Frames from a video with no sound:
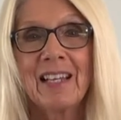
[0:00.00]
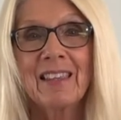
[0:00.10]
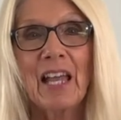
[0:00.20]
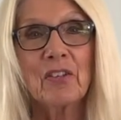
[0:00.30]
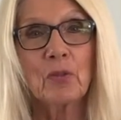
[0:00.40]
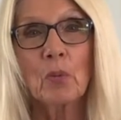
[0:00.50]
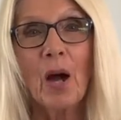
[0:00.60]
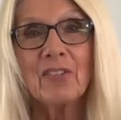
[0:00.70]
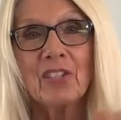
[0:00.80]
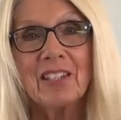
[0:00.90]
Thanks for
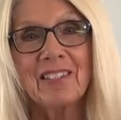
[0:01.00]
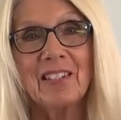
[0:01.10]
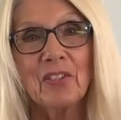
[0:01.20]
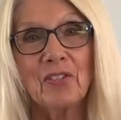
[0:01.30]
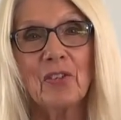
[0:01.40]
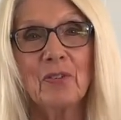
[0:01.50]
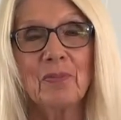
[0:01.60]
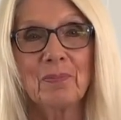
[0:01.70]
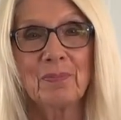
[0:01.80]
watching. See you soon.